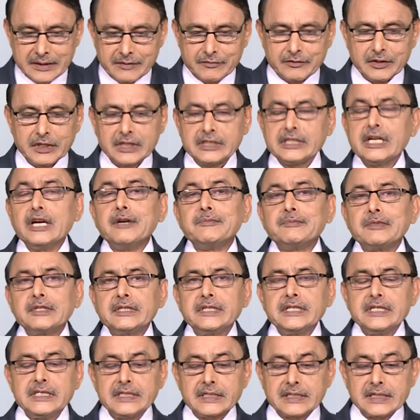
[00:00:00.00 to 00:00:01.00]
For example,
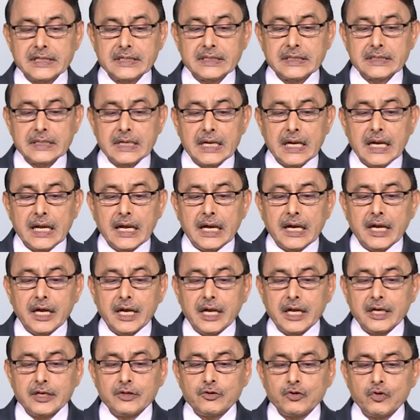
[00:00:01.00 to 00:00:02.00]
he says,
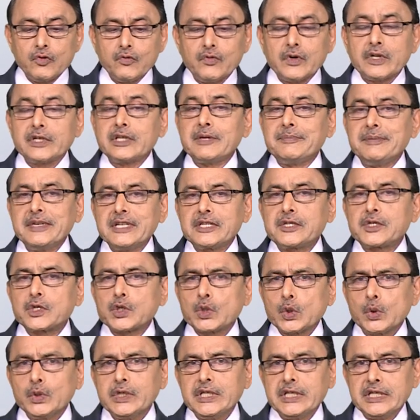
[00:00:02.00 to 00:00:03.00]
uh, You were a bit
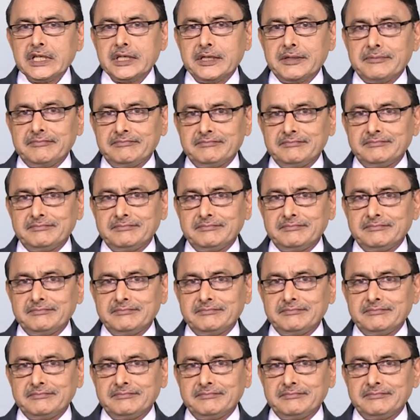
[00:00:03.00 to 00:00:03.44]
showy,